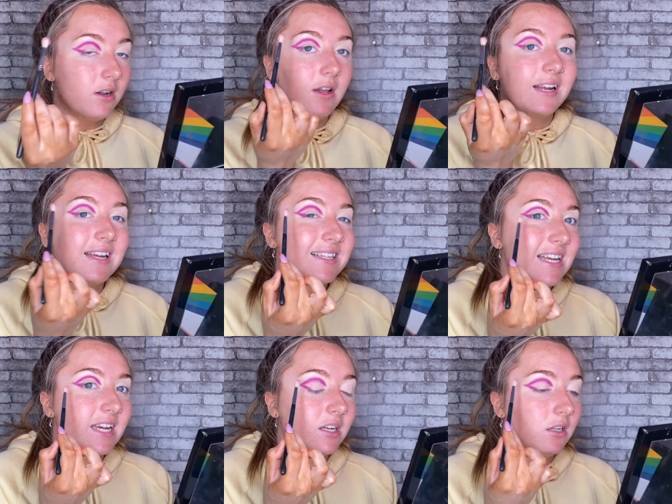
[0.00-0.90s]
of like
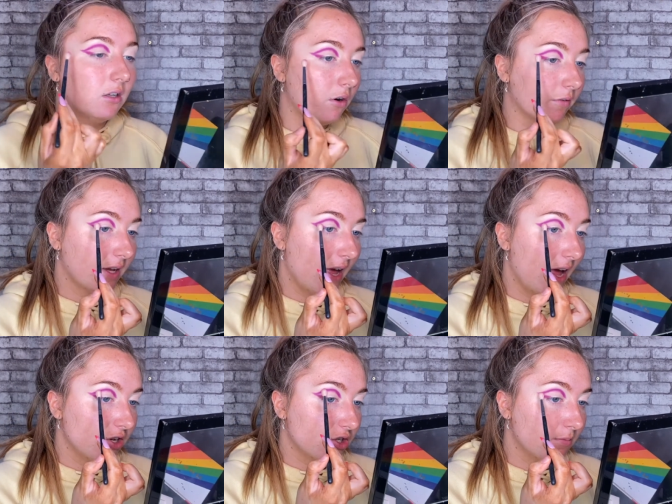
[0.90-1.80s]
tickle over the
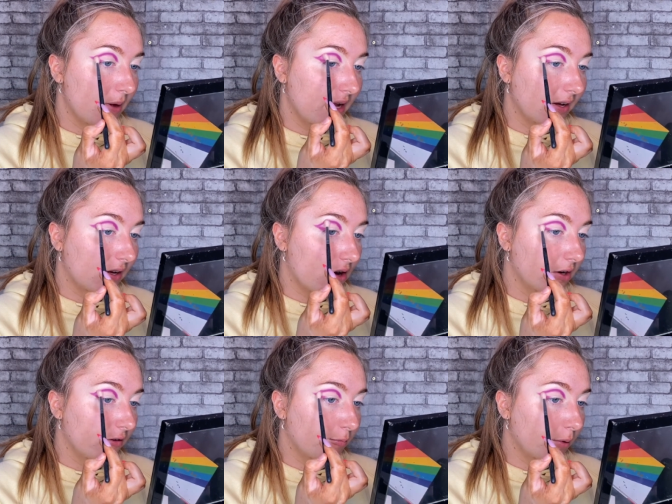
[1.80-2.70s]
edge to make a
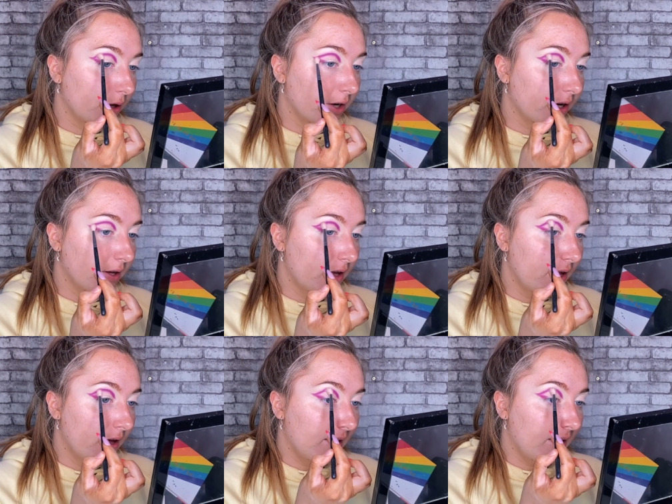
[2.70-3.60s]
kind of blur.
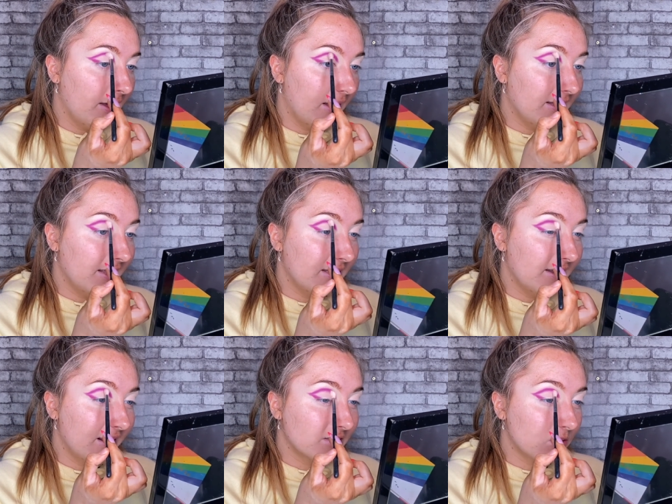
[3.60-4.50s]
And then the next